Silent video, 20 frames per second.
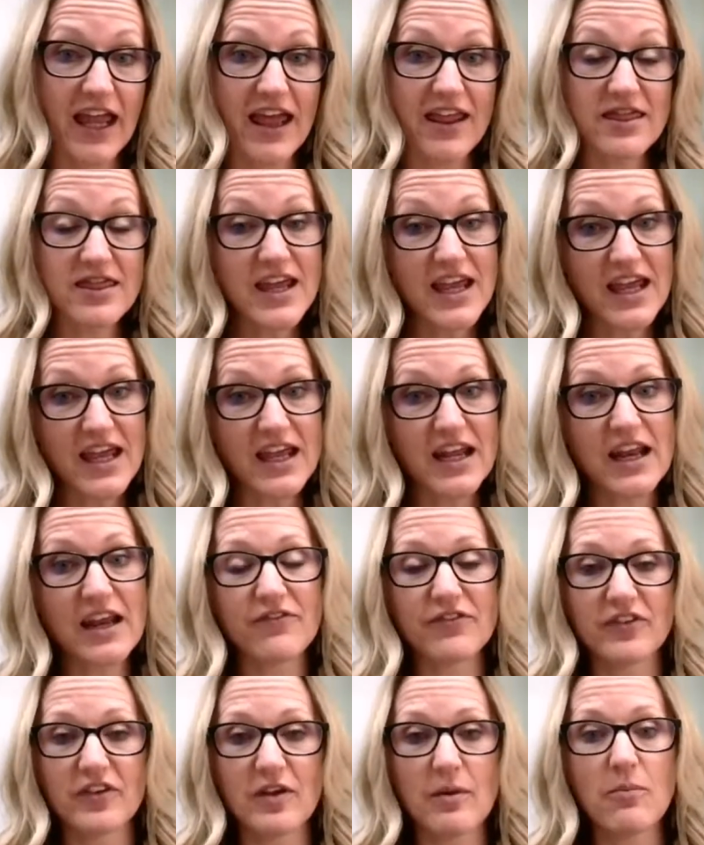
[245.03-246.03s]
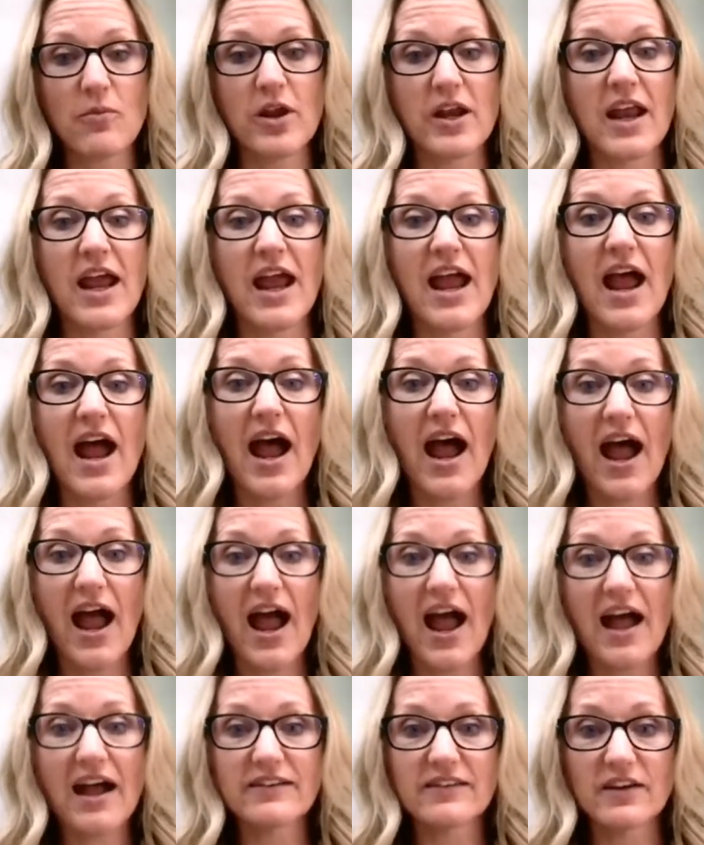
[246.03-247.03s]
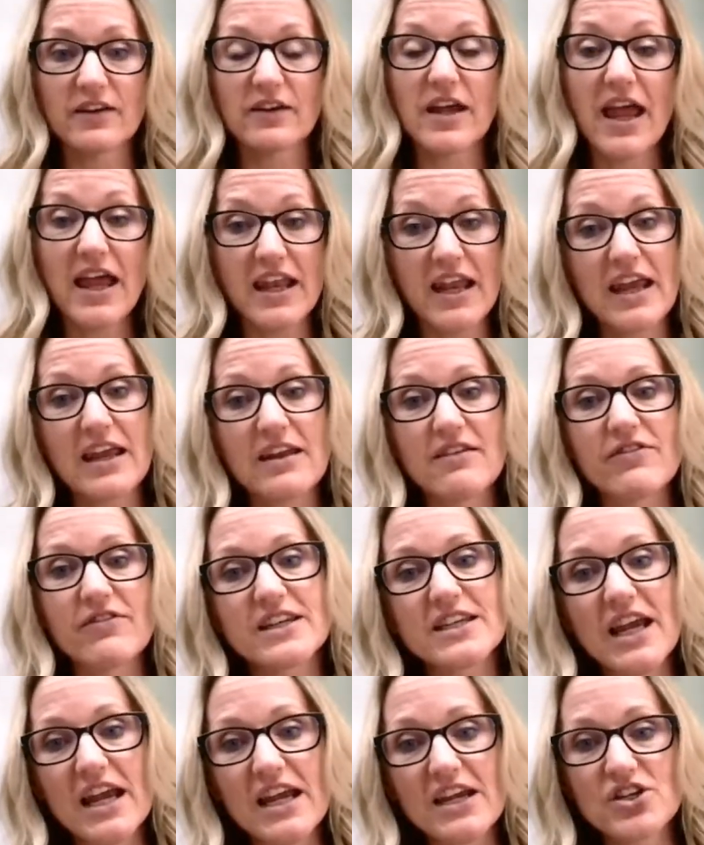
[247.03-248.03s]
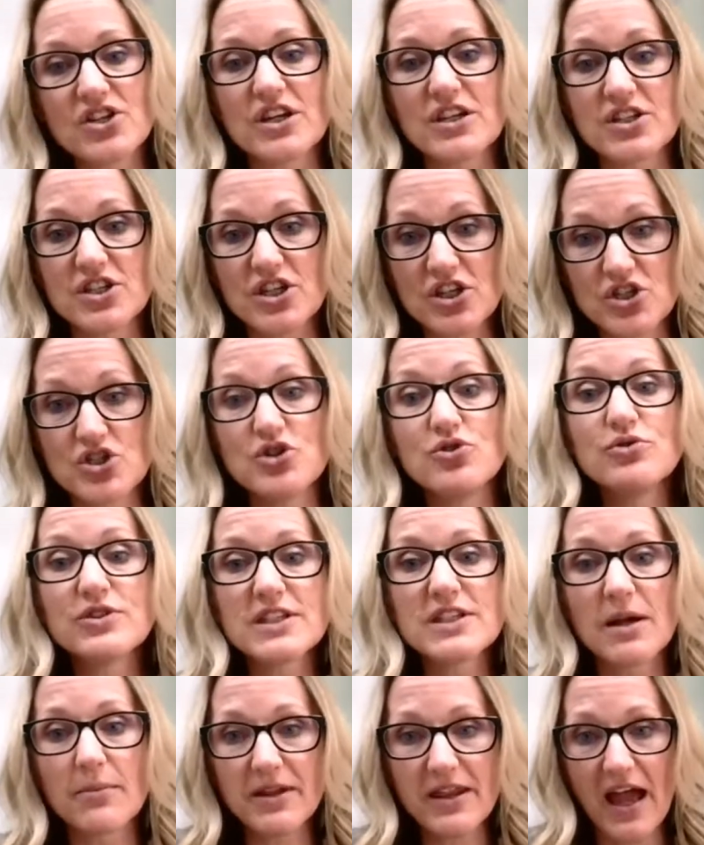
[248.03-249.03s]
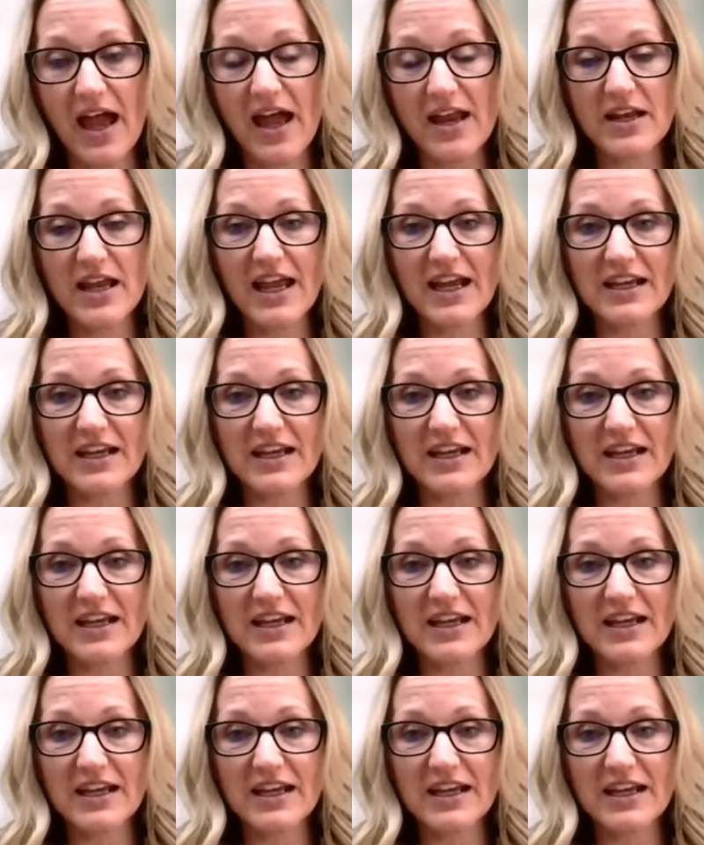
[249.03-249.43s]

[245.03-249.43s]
And then if someone has an invitation to do some of that